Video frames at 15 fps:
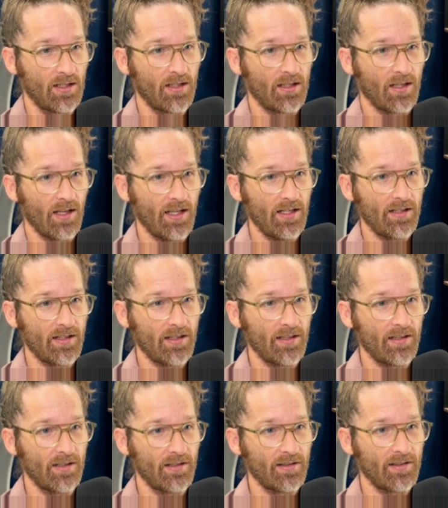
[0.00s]
and
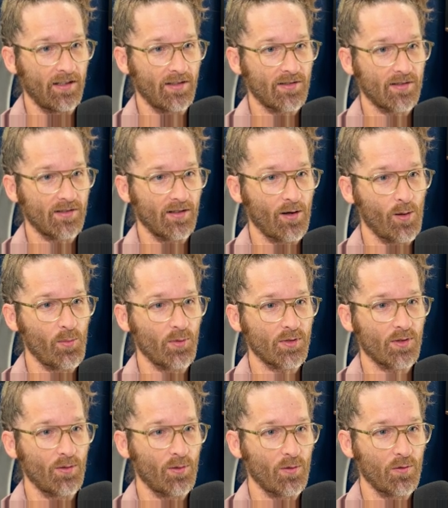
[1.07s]
it's almost
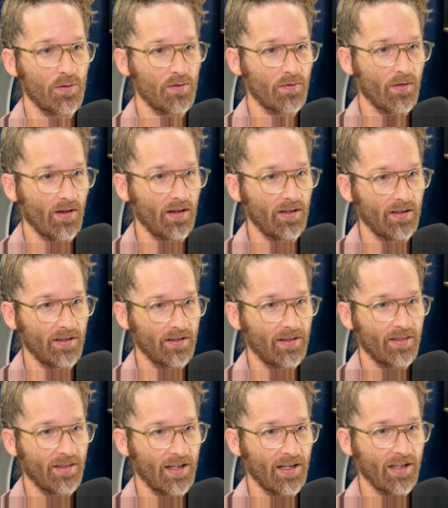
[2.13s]
horrifying
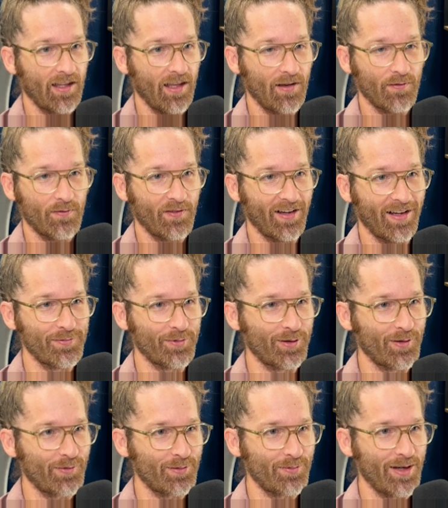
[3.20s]
that I can't find more
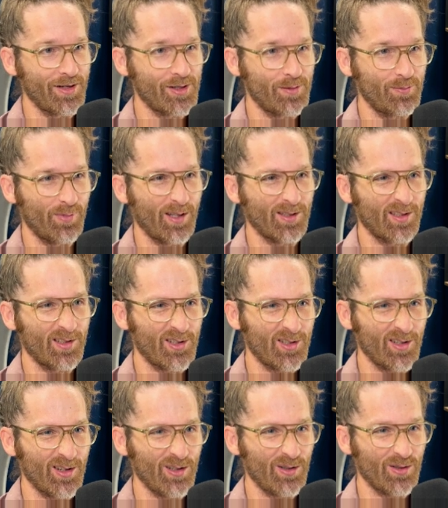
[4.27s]
information because it
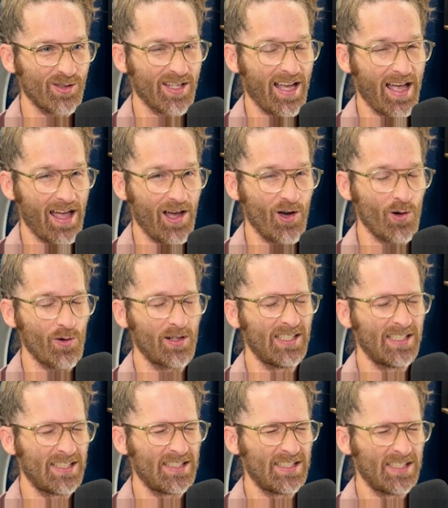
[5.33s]
shows how
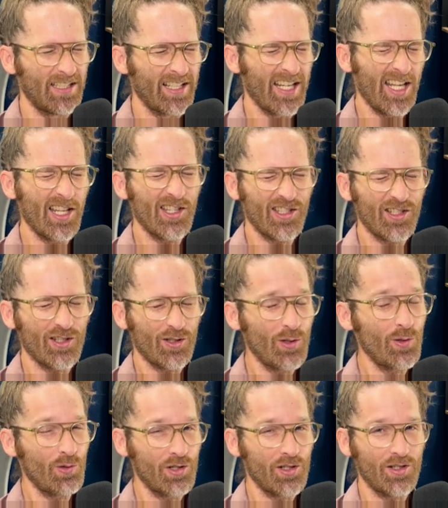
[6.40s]

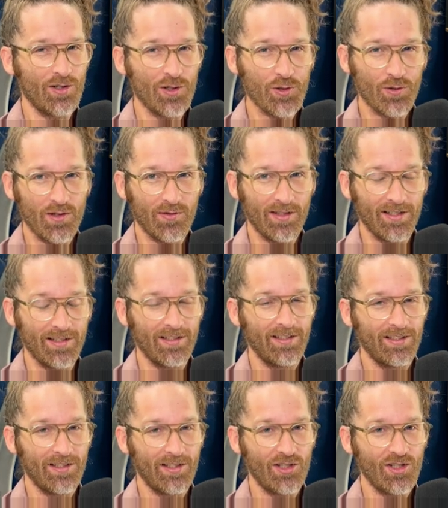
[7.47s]
institution-driven
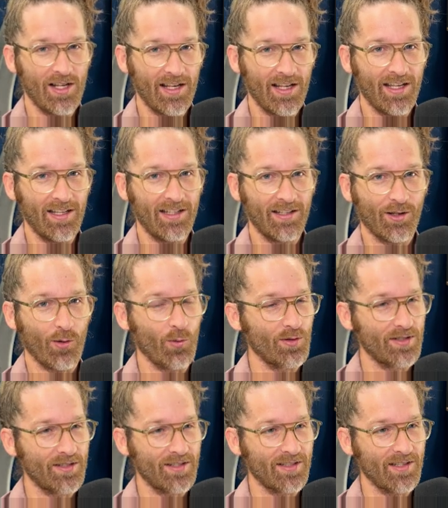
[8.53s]
gen ed
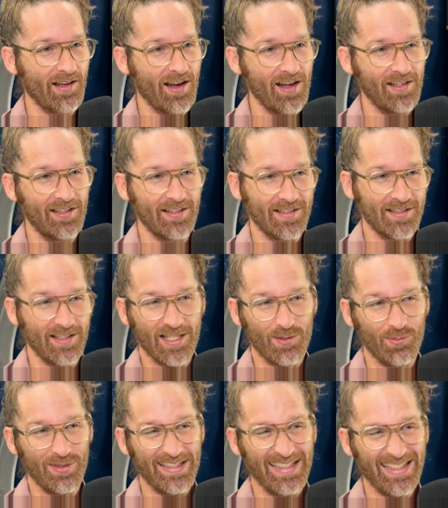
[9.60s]
course design and
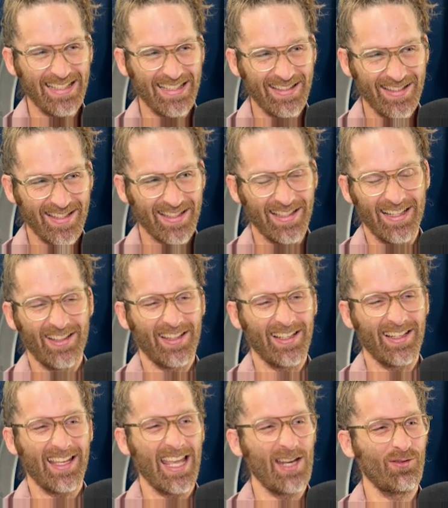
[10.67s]
assessment is that I
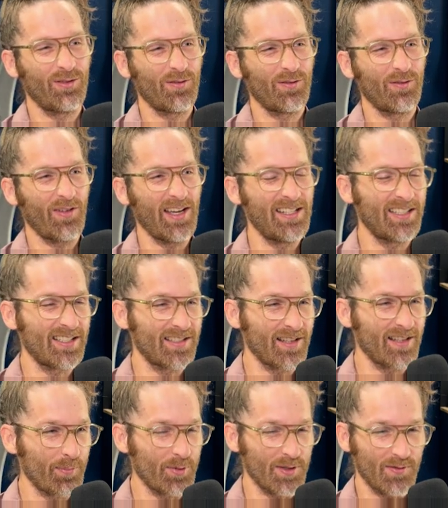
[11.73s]
can't even find
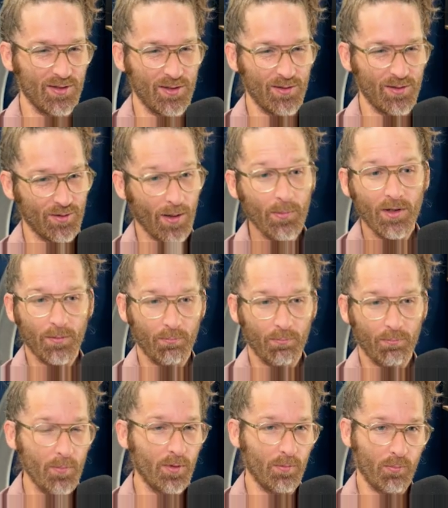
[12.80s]
examples of students. So I'm
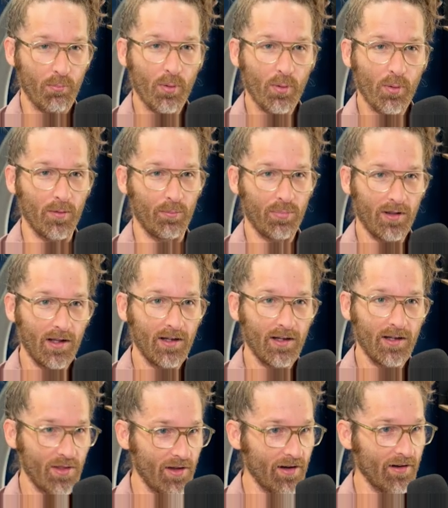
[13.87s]
gonna pull the plug
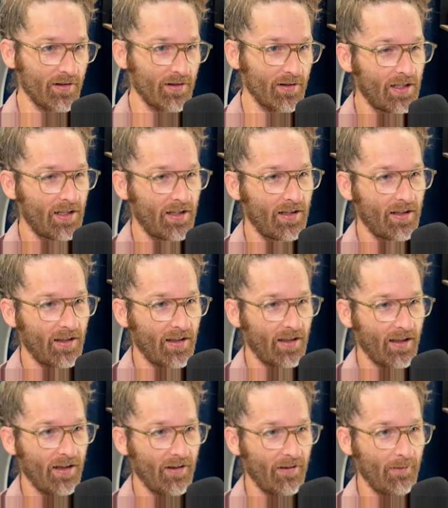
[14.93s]
there
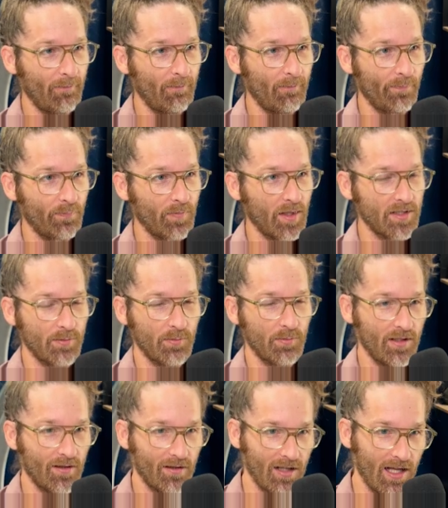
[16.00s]
because I'm getting
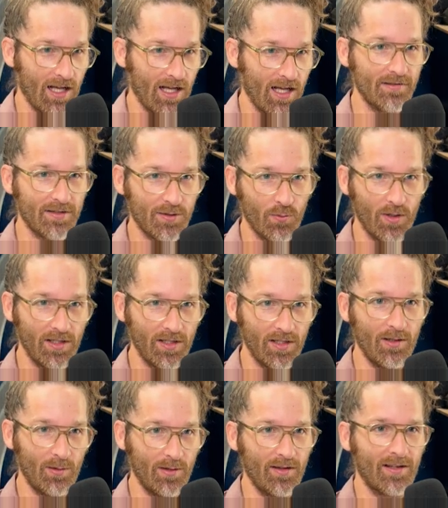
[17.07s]
all hot and sweaty
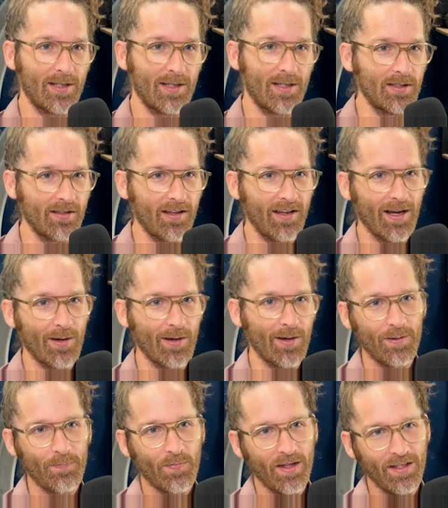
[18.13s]
knowing that I'm on camera
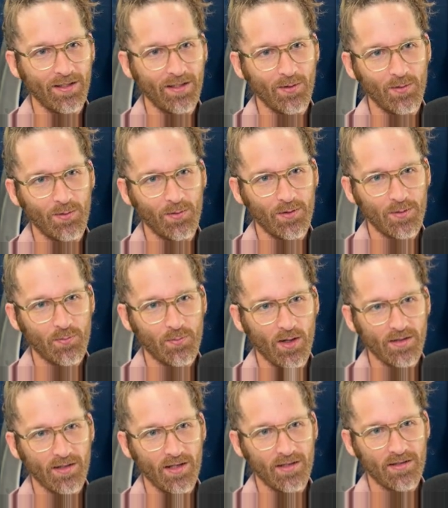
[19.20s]
and going through this
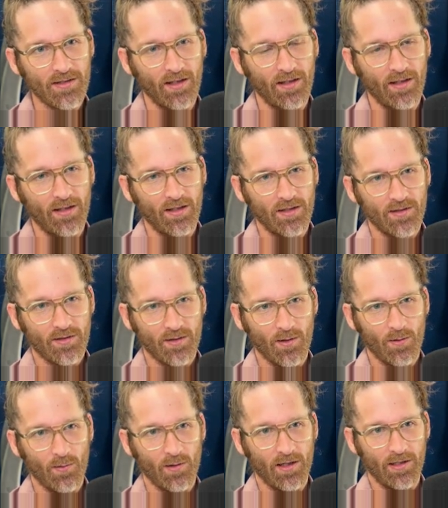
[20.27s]
process.
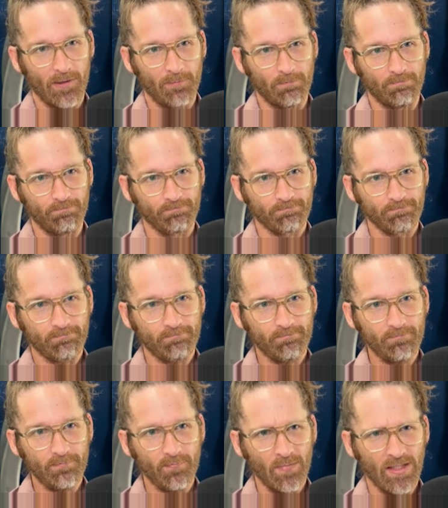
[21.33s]
So
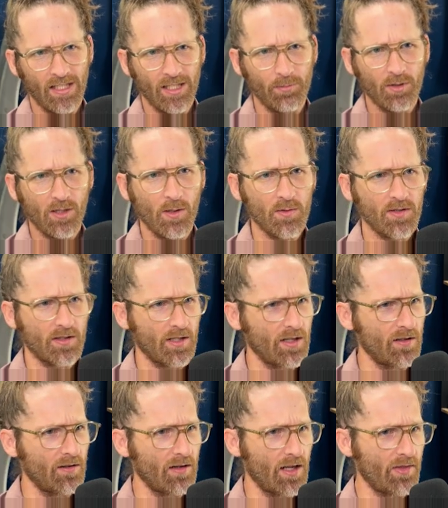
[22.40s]
yeah, let me close it
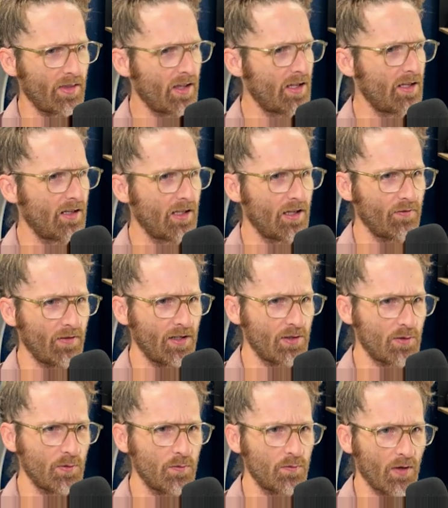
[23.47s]
there, and then if I
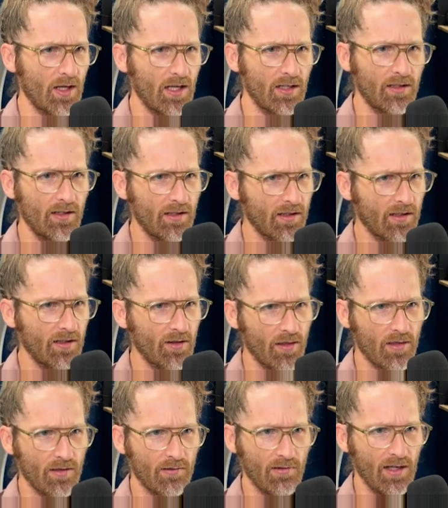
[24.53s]
do find like a
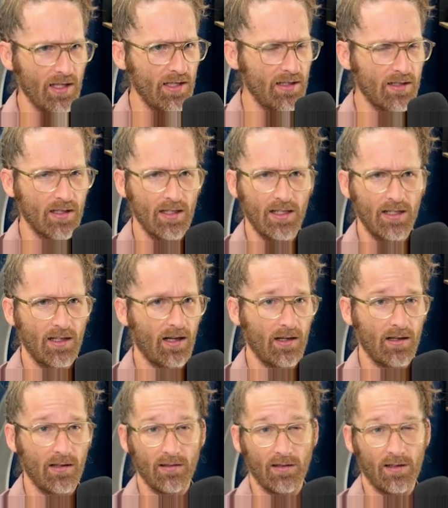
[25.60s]
thread,
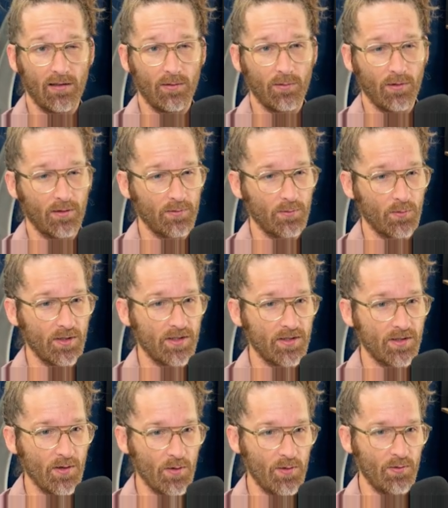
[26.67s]
I'll
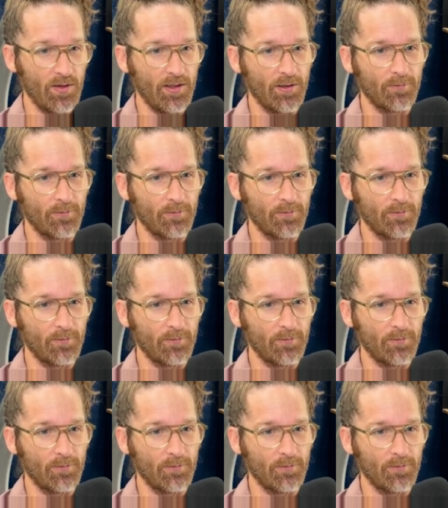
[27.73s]
restart the video.